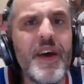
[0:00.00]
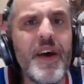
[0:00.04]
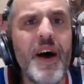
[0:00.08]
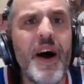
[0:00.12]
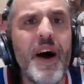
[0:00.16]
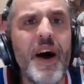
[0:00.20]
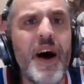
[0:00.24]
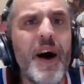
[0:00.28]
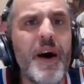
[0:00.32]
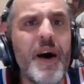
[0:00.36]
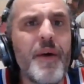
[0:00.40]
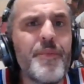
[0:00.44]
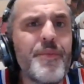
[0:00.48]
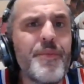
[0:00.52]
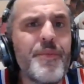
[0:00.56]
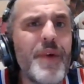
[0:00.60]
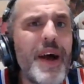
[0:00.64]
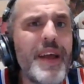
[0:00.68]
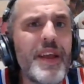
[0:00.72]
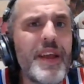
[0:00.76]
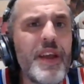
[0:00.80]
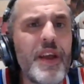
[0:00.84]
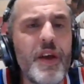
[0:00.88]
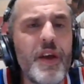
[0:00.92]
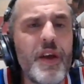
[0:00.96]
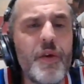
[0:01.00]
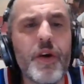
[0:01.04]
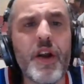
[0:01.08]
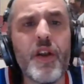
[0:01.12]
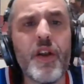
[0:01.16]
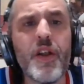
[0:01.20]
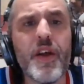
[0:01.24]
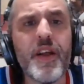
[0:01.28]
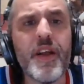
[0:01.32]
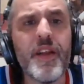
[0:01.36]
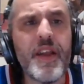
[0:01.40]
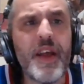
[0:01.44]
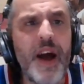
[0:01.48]
Um, we're gonna
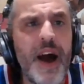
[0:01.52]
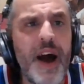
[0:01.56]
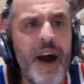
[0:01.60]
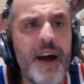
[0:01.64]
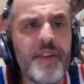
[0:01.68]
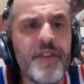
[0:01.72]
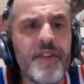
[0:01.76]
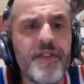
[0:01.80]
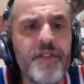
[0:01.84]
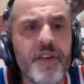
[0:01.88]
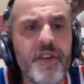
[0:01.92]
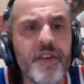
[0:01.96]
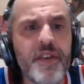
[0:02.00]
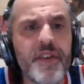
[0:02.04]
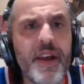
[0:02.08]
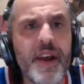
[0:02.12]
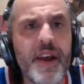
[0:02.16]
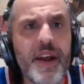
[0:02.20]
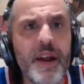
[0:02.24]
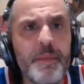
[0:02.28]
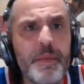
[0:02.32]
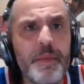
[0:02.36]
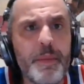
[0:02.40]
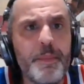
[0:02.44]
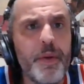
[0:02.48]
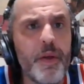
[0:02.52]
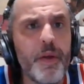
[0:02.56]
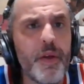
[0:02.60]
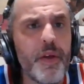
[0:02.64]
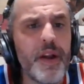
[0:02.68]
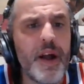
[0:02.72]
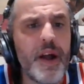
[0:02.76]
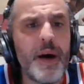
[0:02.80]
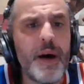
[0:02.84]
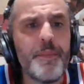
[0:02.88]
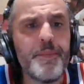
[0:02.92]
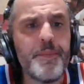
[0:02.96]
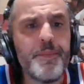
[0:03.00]
look at the odds in just a second. I'm gonna pull it
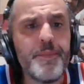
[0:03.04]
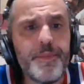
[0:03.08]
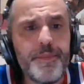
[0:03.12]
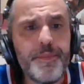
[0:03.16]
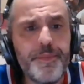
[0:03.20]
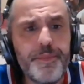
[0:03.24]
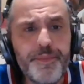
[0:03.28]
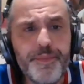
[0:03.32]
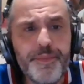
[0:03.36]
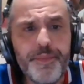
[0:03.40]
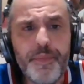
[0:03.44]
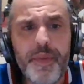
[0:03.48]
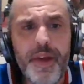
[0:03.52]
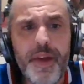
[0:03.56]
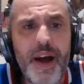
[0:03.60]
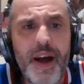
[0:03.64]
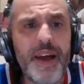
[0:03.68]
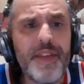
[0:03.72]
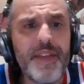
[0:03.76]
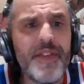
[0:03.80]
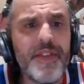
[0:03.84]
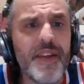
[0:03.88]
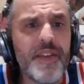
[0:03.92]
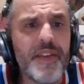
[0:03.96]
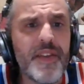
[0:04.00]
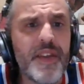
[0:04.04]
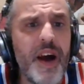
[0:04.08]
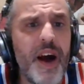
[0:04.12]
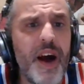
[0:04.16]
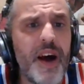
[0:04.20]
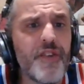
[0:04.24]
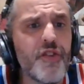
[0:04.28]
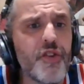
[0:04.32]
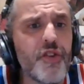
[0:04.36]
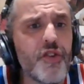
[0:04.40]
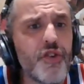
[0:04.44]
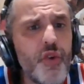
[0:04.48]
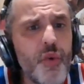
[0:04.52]
up. I think the
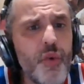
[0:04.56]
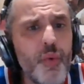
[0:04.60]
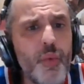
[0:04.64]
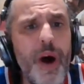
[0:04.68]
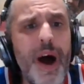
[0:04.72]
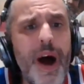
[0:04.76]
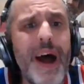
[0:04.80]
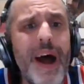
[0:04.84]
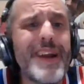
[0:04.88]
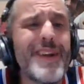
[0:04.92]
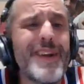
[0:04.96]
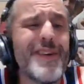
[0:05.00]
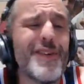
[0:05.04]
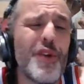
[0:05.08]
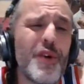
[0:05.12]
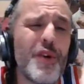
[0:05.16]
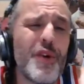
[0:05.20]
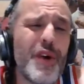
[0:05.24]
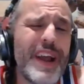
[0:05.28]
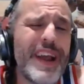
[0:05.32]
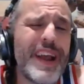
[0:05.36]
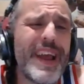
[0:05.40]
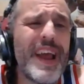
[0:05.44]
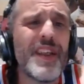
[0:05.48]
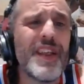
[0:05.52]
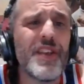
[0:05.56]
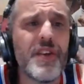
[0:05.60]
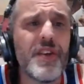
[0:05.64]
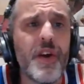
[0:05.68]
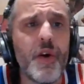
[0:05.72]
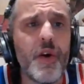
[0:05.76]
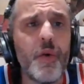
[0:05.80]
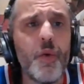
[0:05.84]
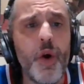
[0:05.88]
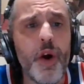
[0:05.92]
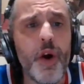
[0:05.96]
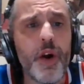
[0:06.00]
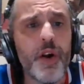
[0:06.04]
odds are too wide. Oh, I guess Kurt
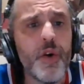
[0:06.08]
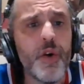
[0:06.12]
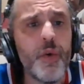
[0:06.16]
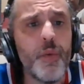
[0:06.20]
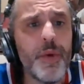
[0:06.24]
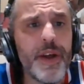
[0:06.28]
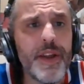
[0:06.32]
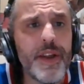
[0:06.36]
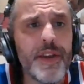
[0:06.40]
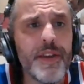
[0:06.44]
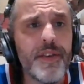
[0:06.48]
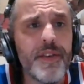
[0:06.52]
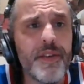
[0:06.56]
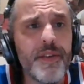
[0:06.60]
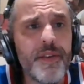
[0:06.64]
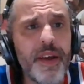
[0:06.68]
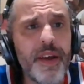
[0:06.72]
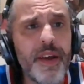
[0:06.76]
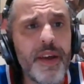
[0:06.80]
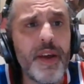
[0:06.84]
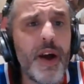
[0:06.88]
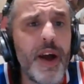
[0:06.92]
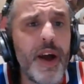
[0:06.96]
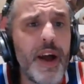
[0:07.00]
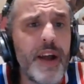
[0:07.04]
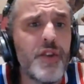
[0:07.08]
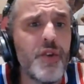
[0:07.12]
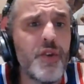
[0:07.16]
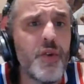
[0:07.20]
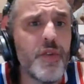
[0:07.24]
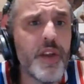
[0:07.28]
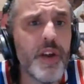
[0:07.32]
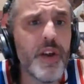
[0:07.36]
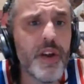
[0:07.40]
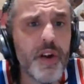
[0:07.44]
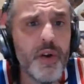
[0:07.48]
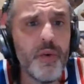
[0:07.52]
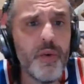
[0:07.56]
Walker wins. You know, I do
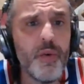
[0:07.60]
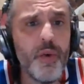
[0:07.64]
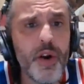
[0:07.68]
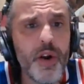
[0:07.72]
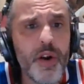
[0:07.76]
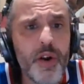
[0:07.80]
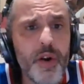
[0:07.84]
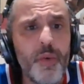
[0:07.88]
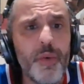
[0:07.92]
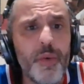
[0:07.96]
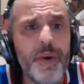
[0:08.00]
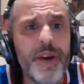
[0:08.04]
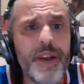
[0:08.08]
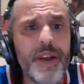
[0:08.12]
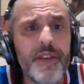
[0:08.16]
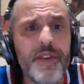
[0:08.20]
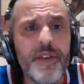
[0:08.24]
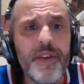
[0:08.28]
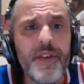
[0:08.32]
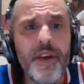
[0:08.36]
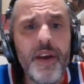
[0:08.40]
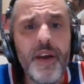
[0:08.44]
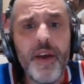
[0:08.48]
think Kurt Walker wins.